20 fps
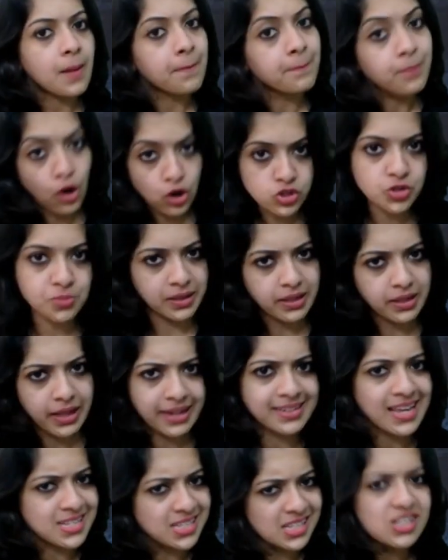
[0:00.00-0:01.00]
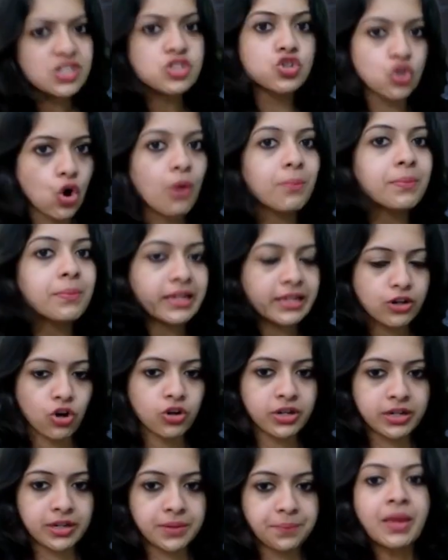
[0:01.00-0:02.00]
possible. It doesn't normally
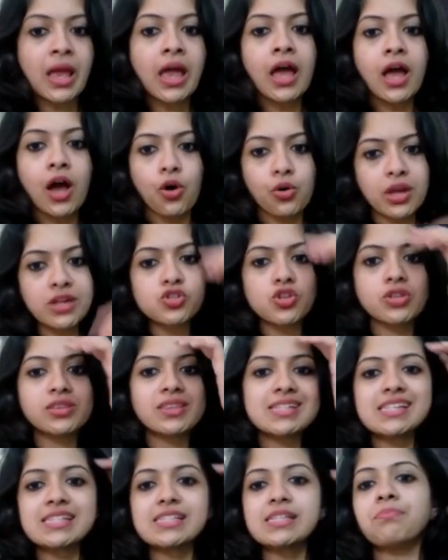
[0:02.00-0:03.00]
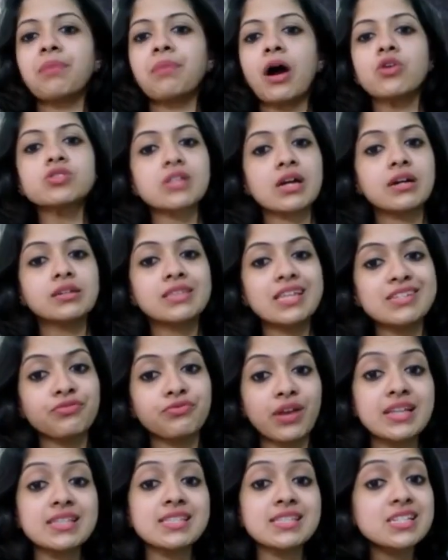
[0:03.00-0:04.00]
occur. Okay, so this is about the
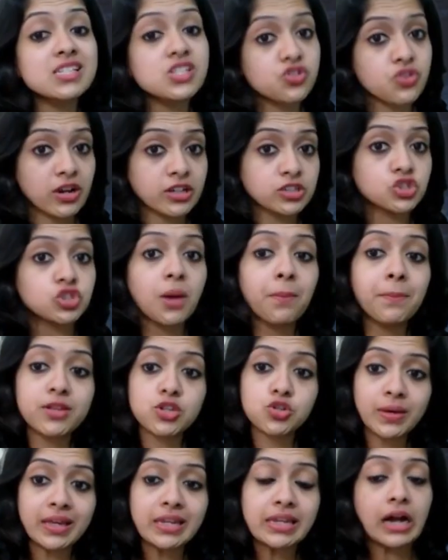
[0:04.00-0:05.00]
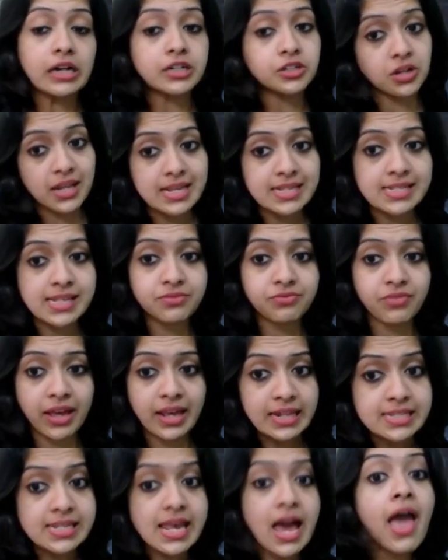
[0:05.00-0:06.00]
difference in structure between arteries and
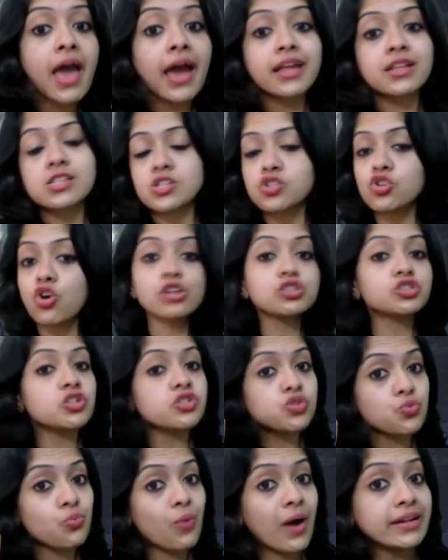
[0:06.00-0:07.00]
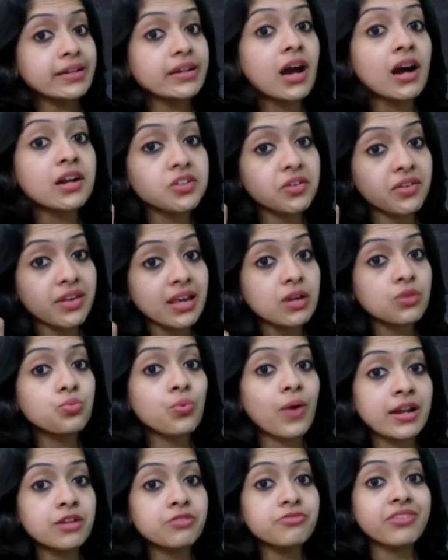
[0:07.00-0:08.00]
veins. It's not just one artery and
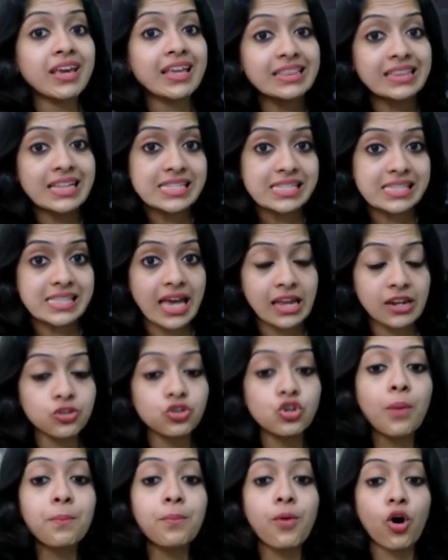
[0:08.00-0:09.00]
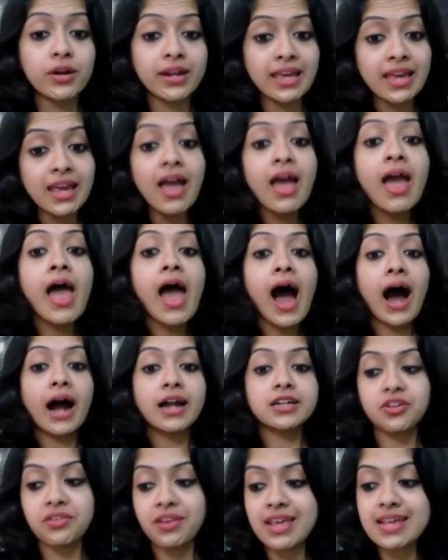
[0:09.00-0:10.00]
one vein that's there in your body.
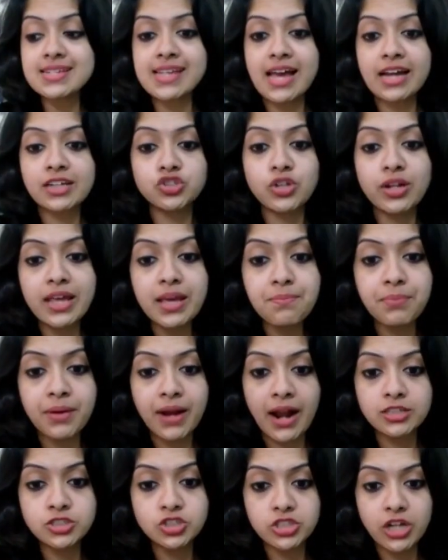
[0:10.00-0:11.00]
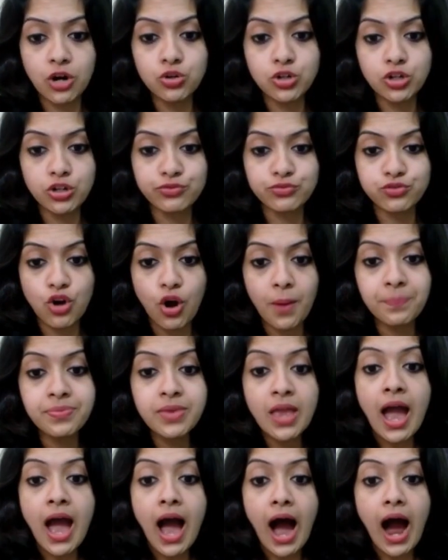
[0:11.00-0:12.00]
Arteries actually branch out to form
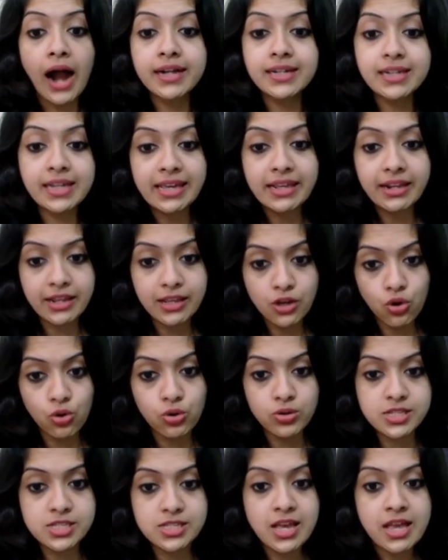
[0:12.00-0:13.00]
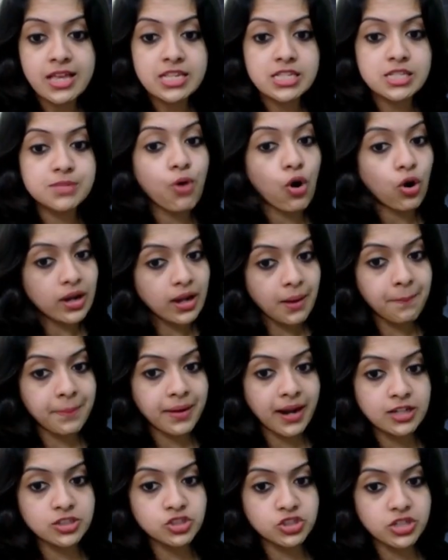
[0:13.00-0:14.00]
arterioles, smaller
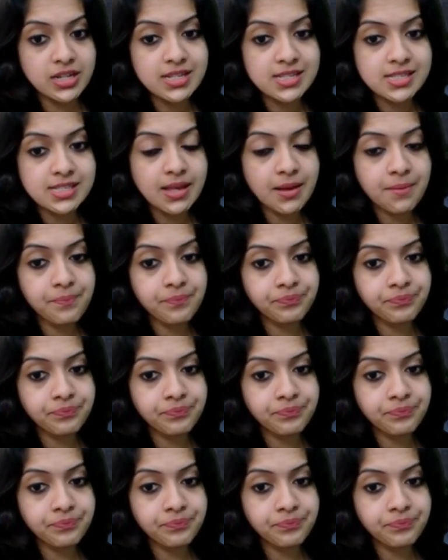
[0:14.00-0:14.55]
branches.